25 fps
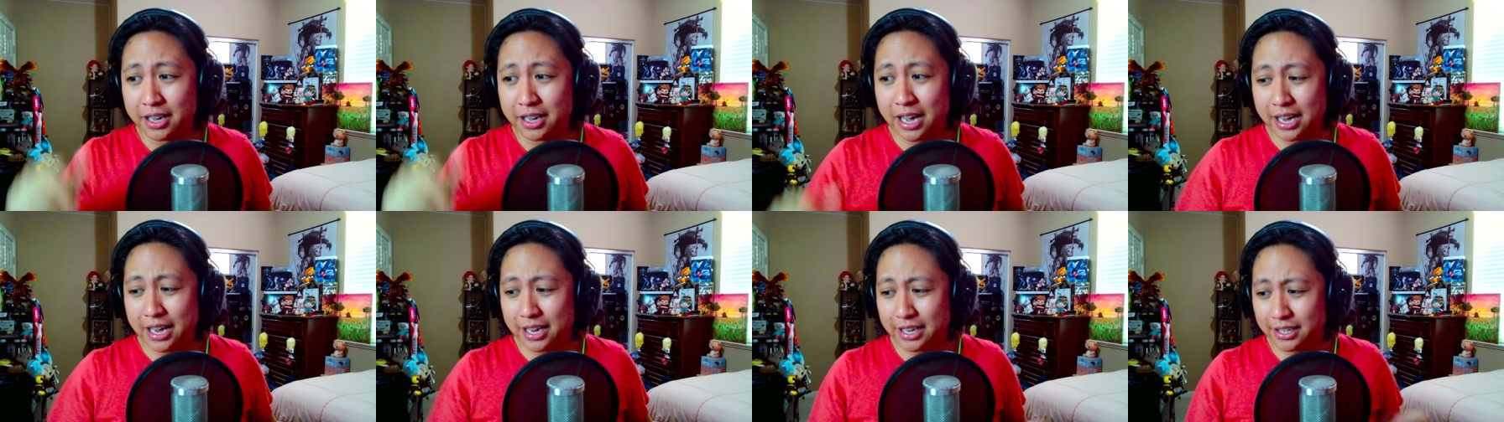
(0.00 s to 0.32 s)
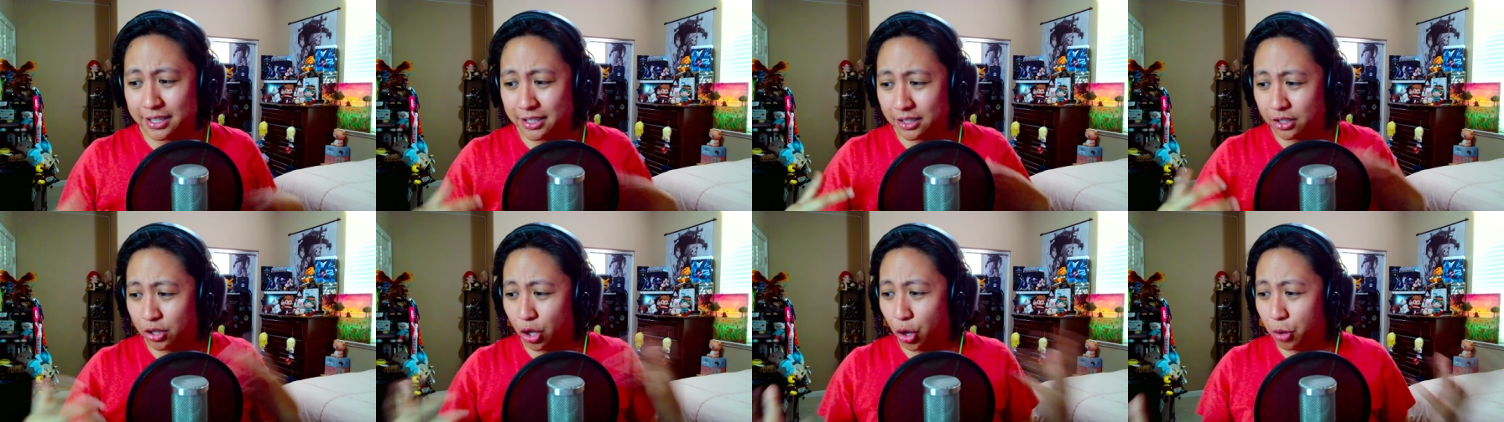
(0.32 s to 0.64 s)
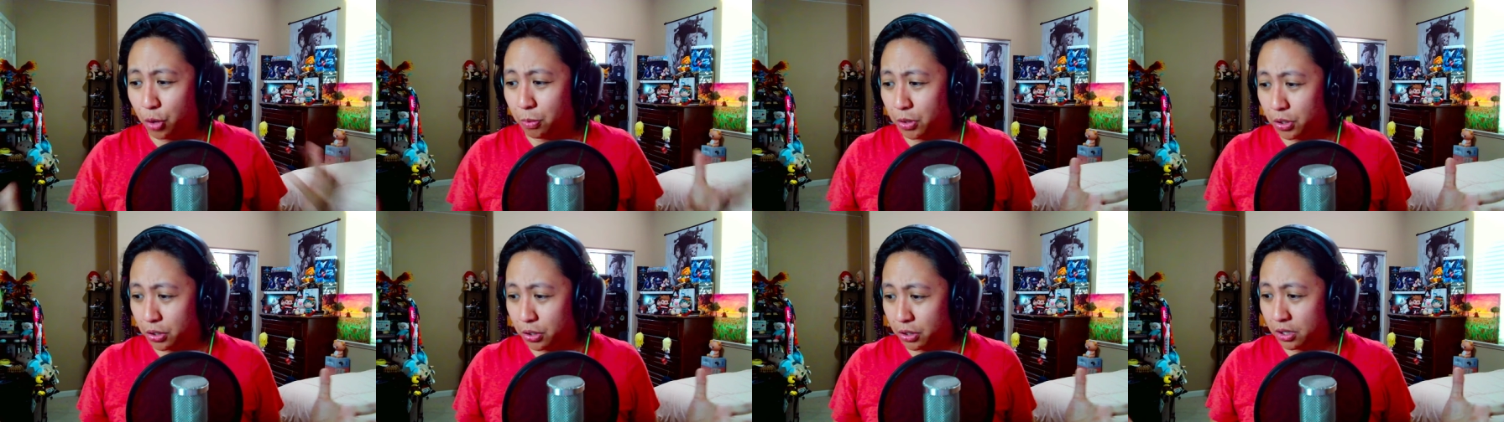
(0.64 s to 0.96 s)
I guess,
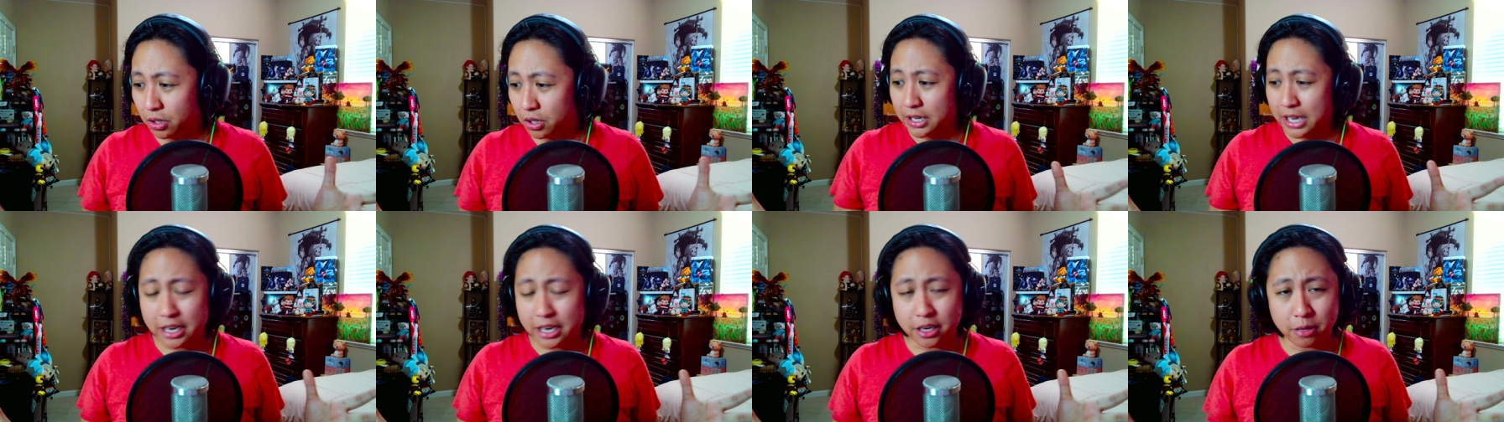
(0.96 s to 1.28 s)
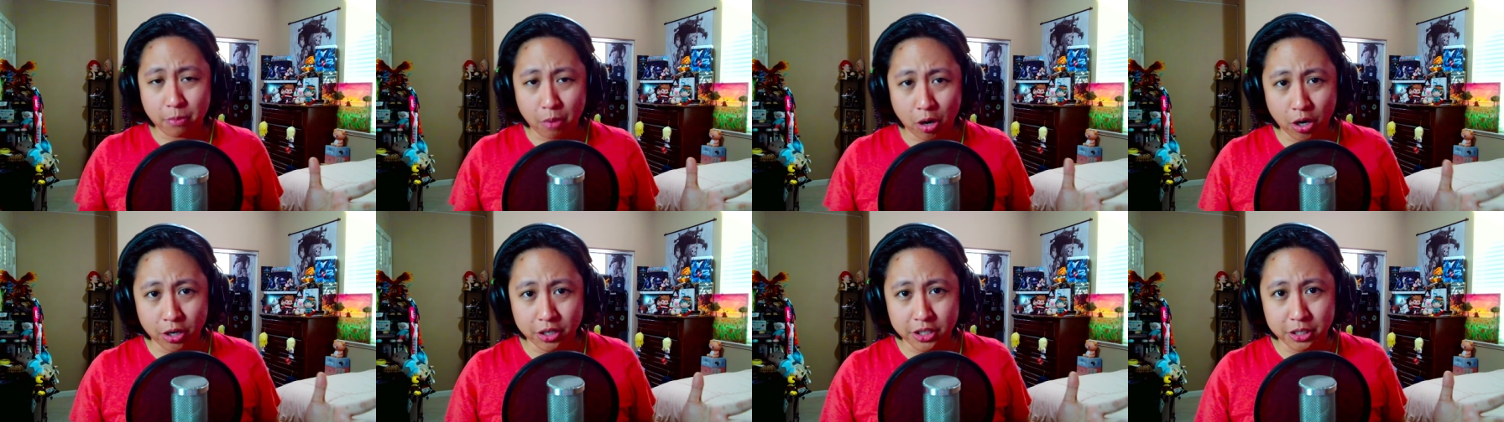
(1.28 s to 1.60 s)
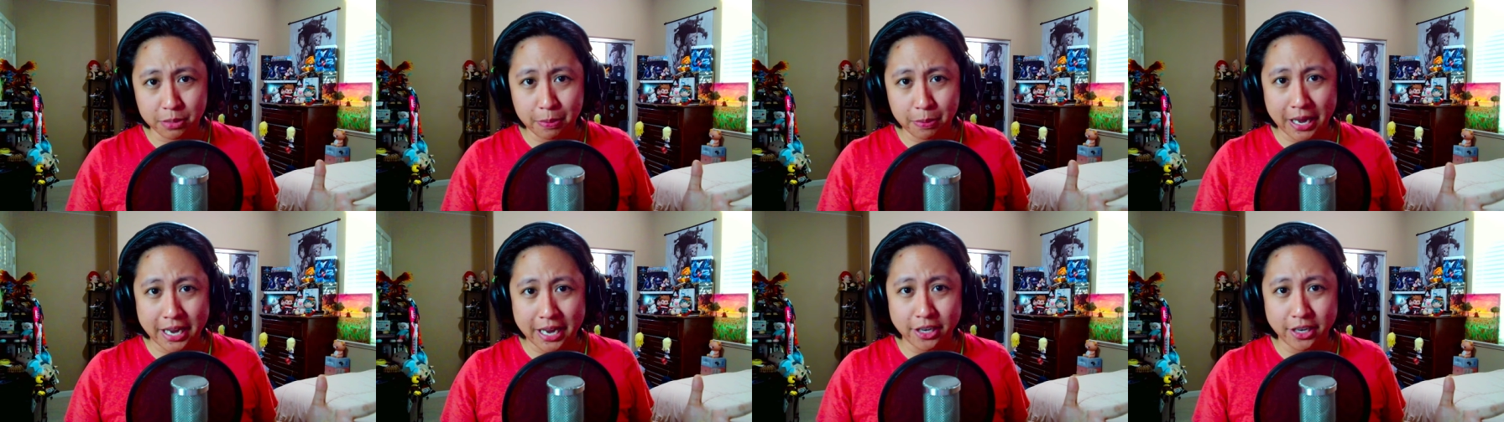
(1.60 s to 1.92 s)
global Kingdom
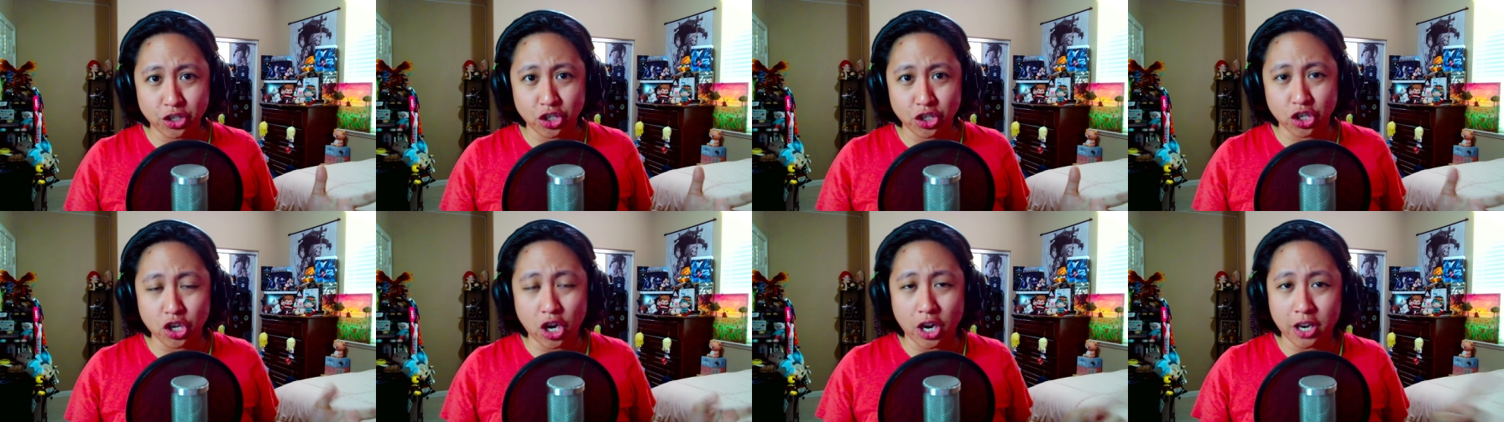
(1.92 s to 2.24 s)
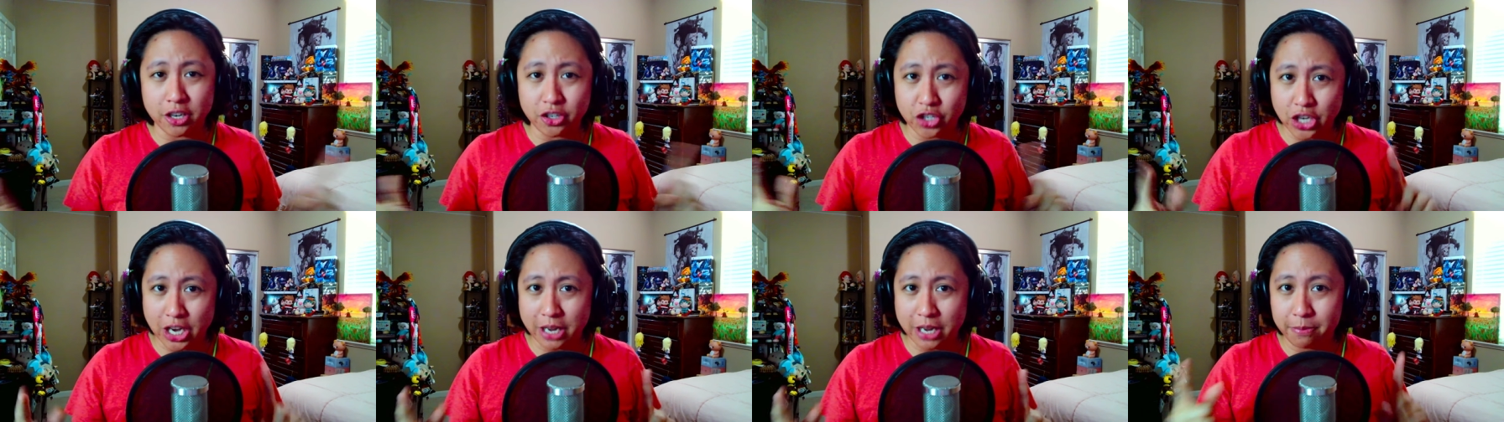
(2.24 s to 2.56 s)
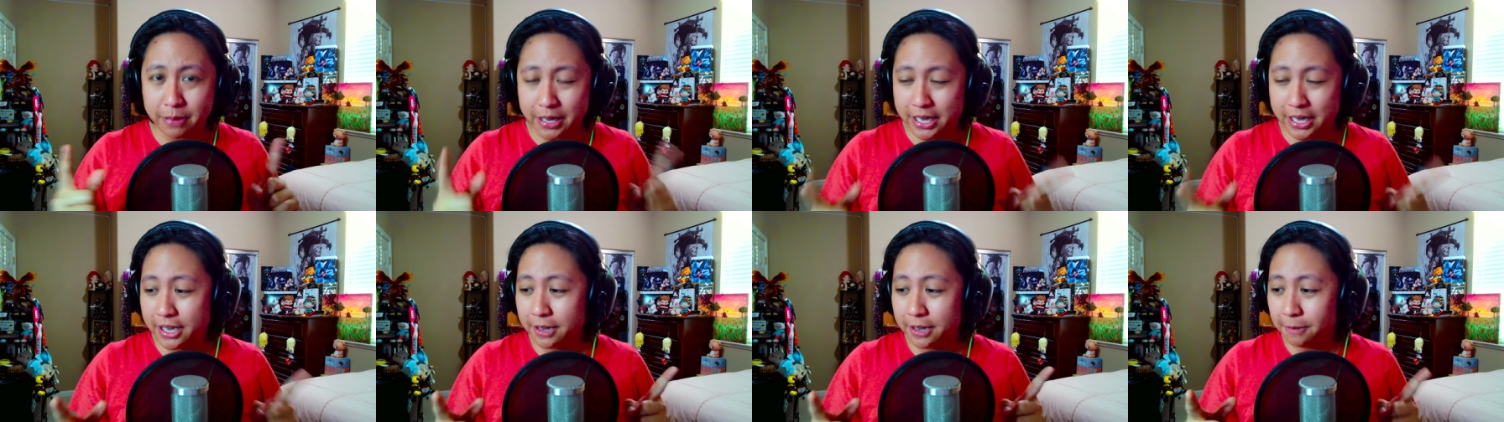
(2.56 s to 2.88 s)
Hearts page, not
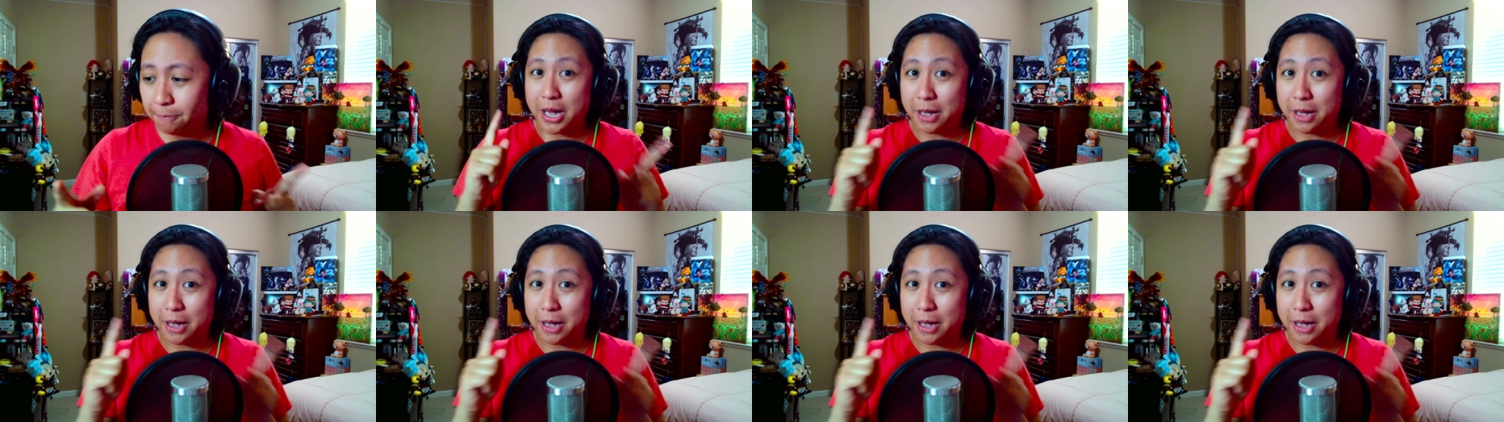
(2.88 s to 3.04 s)
JP.